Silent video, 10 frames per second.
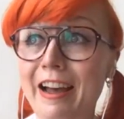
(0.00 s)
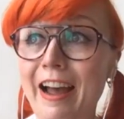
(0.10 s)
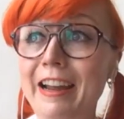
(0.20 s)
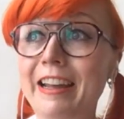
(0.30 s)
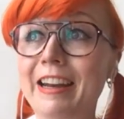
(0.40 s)
I
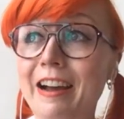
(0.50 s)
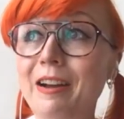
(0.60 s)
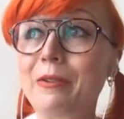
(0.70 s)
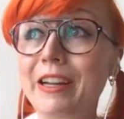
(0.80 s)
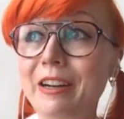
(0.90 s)
cannot
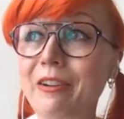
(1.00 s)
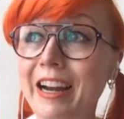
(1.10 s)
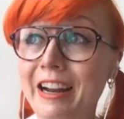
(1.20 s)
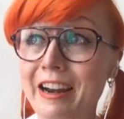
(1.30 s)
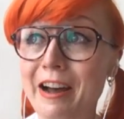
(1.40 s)
reiterate
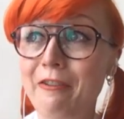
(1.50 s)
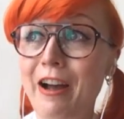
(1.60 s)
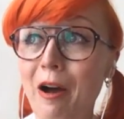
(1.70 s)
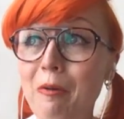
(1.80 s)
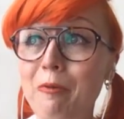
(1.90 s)
enough
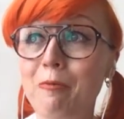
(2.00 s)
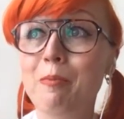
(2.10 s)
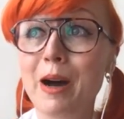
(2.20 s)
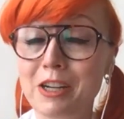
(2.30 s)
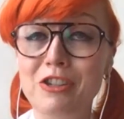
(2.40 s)
how
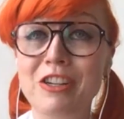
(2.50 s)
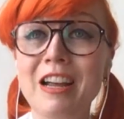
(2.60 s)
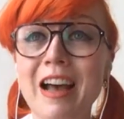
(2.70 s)
much